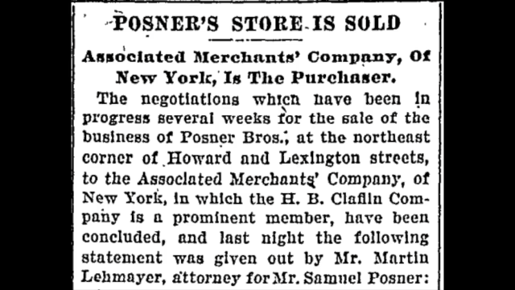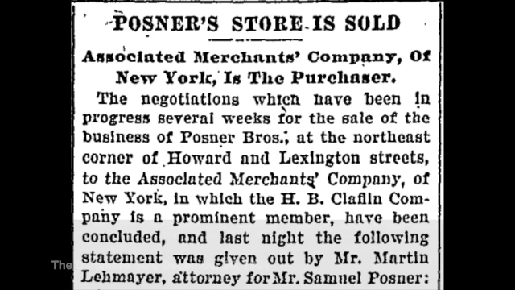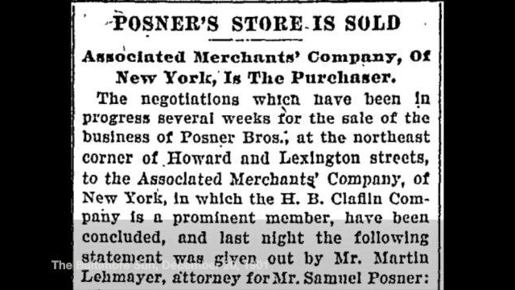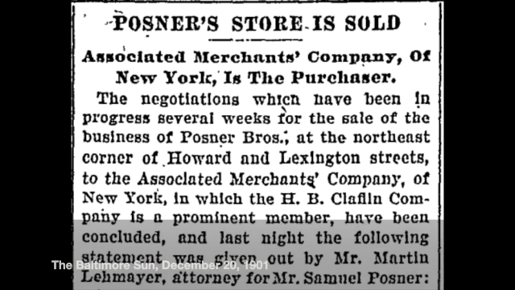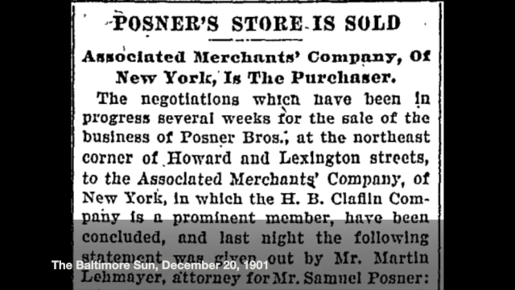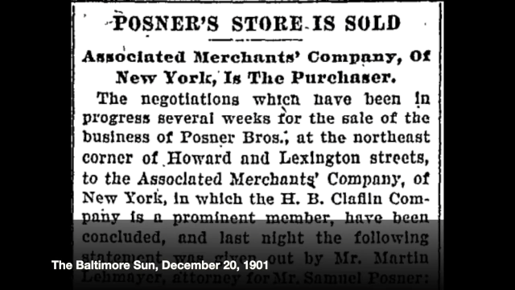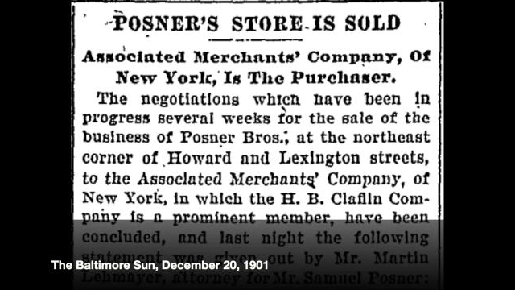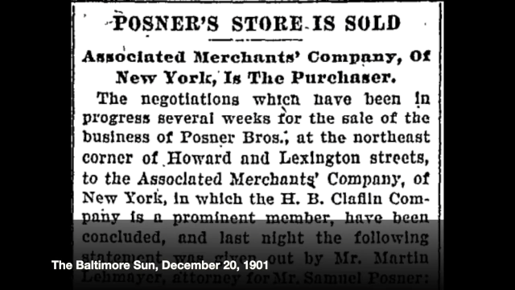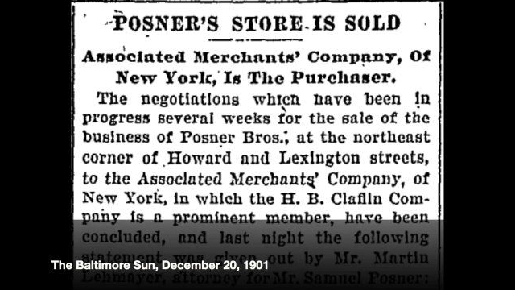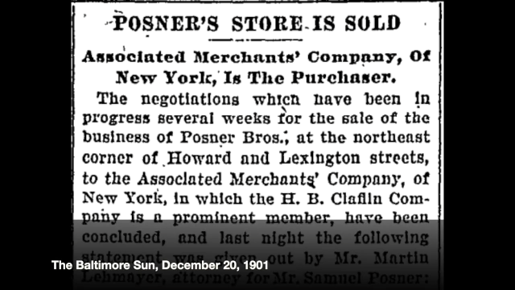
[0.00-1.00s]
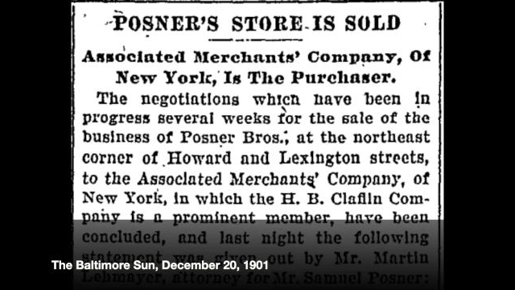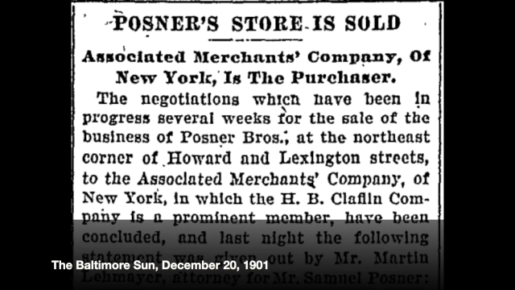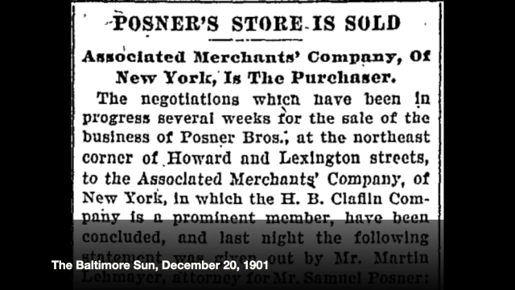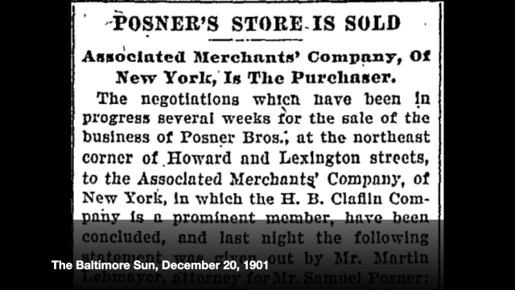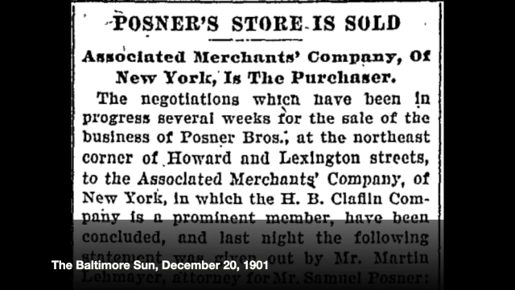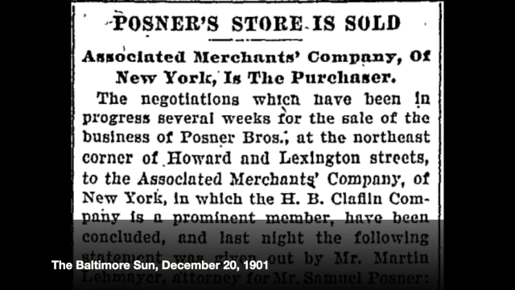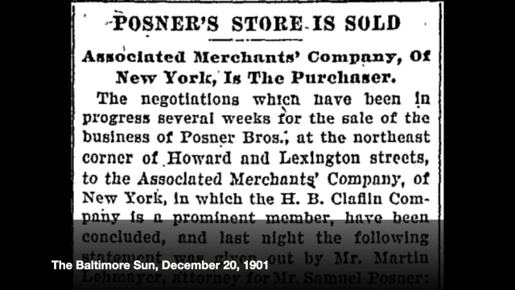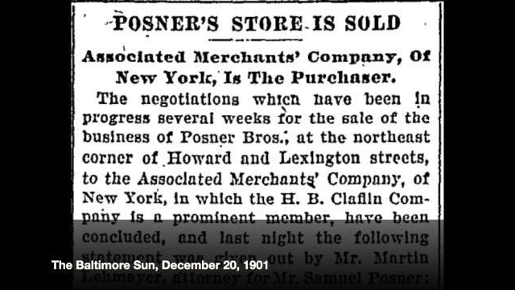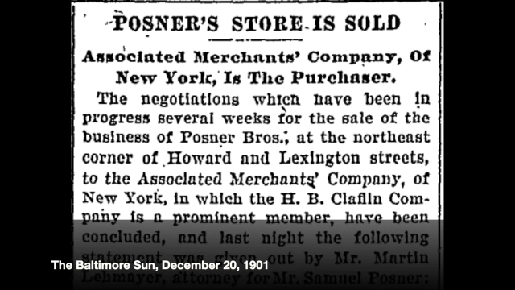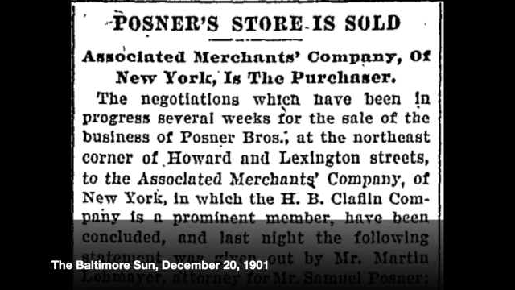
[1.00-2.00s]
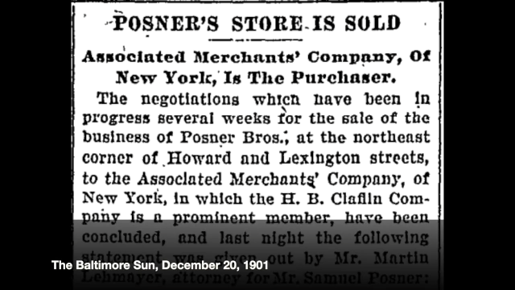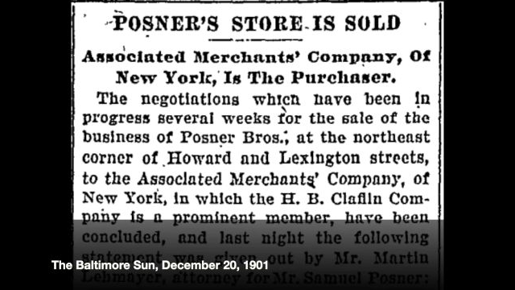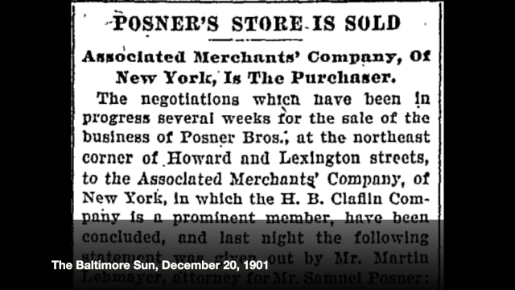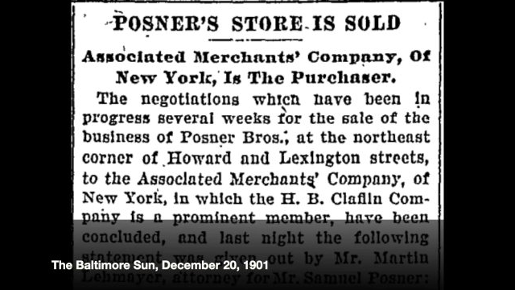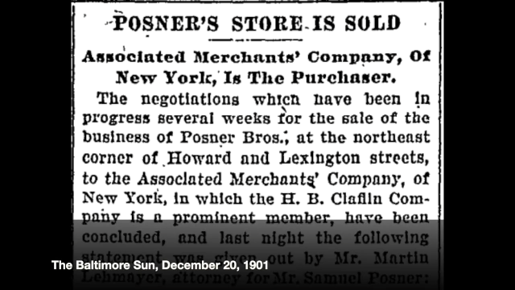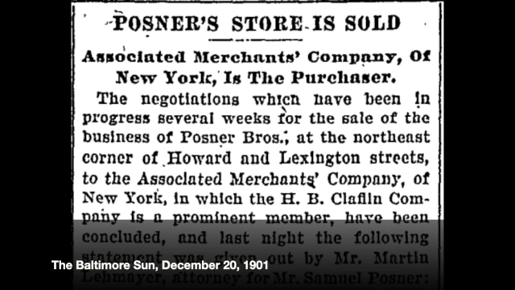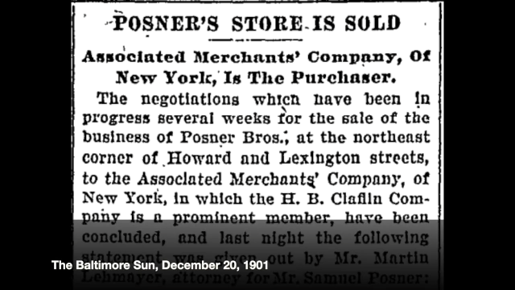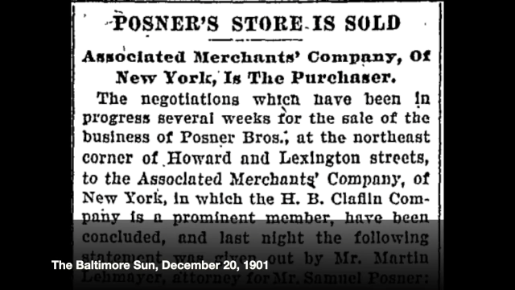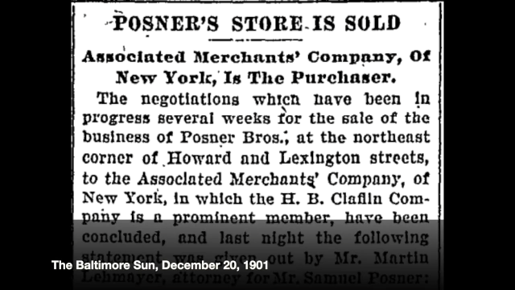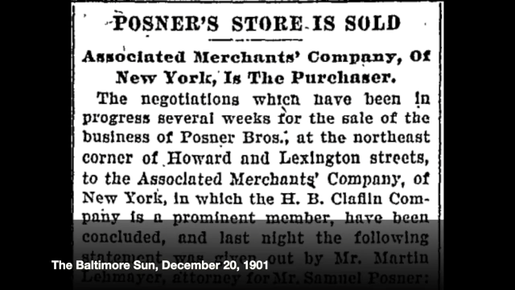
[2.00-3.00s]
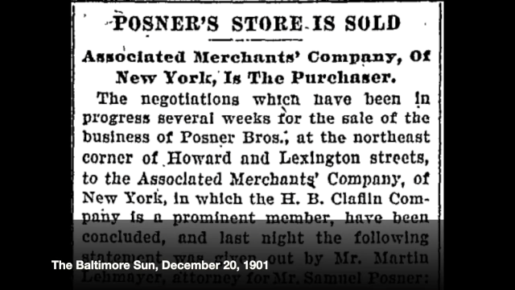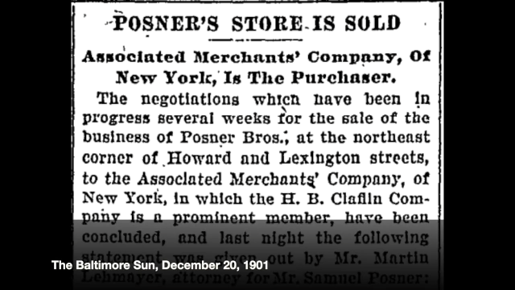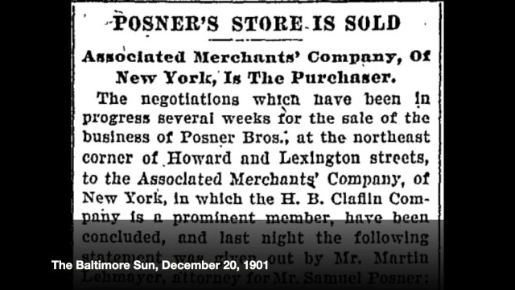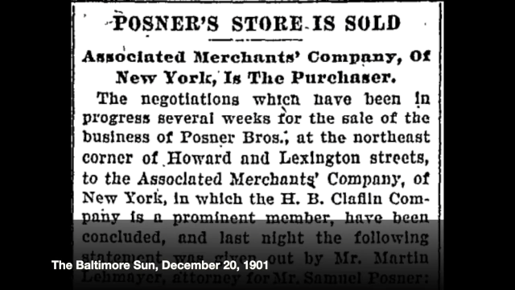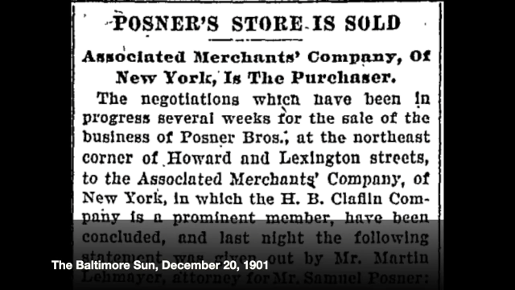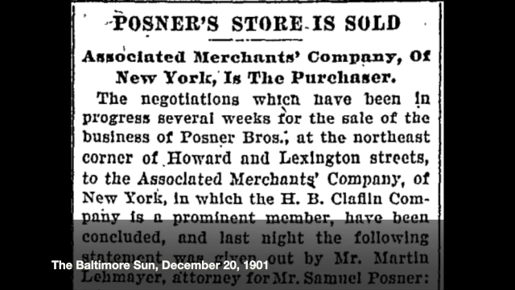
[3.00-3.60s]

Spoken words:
No face is visible, so there are no lips to read.